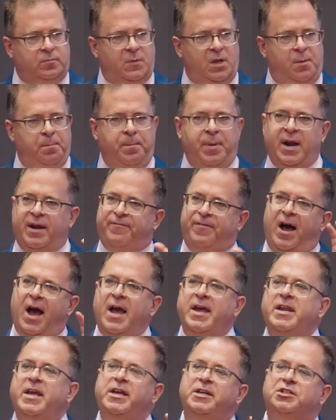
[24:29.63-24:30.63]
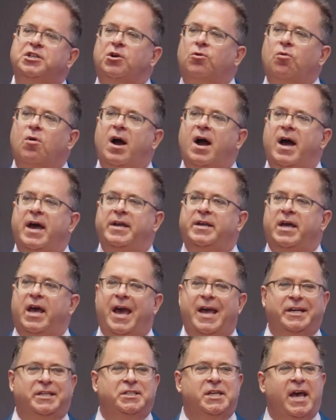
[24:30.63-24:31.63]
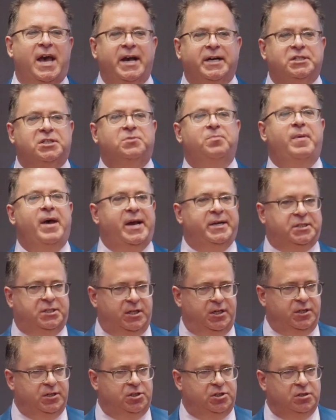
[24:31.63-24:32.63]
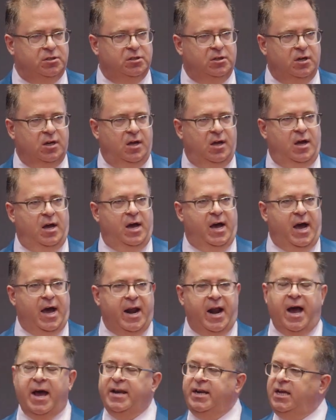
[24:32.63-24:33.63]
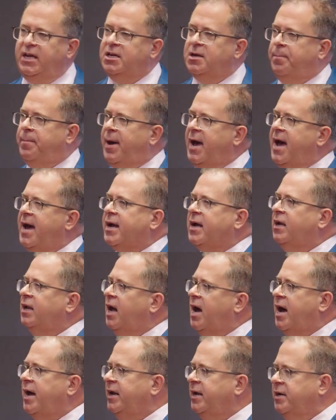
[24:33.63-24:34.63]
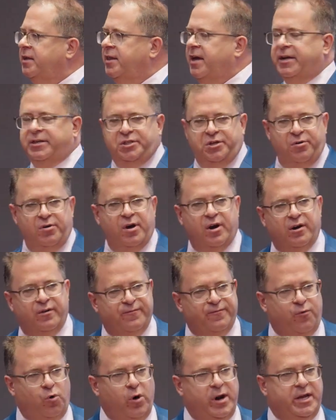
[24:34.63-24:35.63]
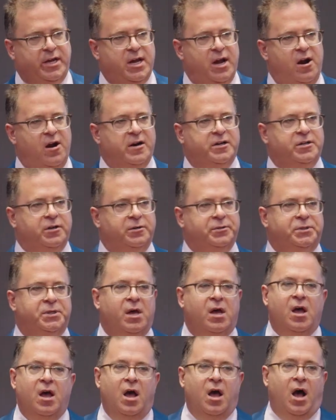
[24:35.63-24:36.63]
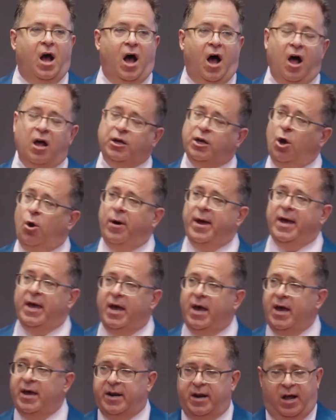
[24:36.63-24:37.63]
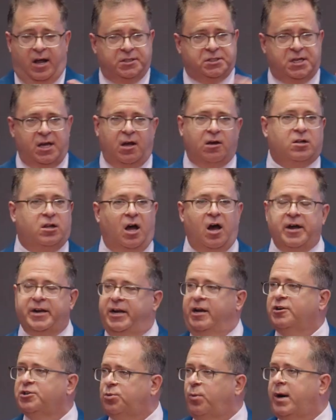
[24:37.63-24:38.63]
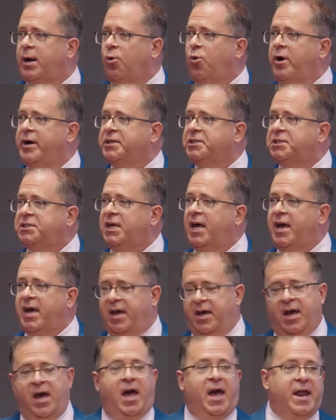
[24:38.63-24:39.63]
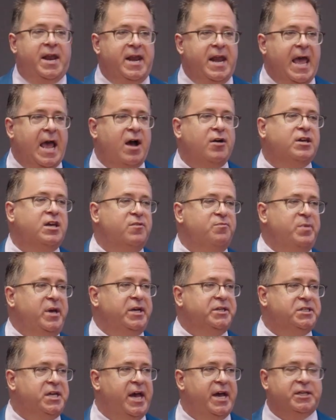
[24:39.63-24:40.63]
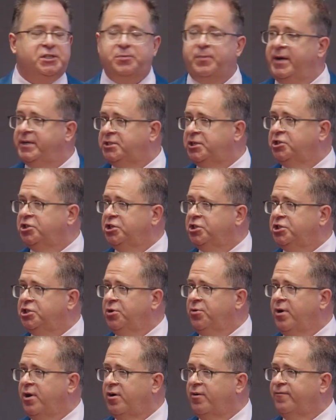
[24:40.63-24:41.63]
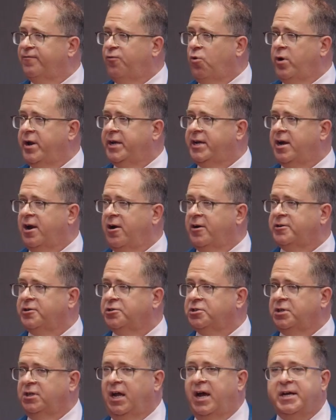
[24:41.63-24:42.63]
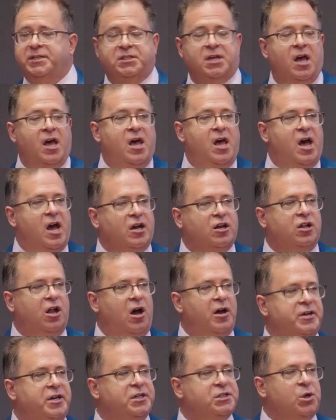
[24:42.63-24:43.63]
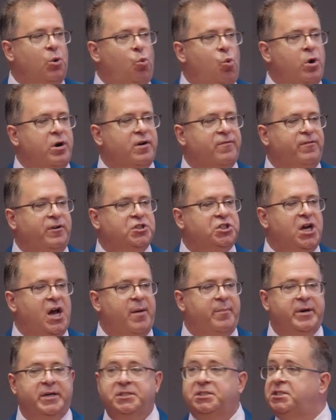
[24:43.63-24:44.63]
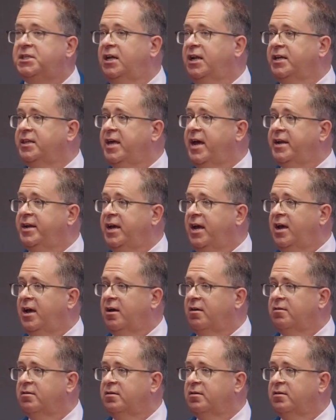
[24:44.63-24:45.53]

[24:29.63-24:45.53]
But if I need to write a text message and I need to pack a lot into that 240 characters, I'll go ahead and I'll tell Claude, here's what I want it to say. Now give me a text message in 240 characters or less, and Claude does a wonderful job at distilling that down.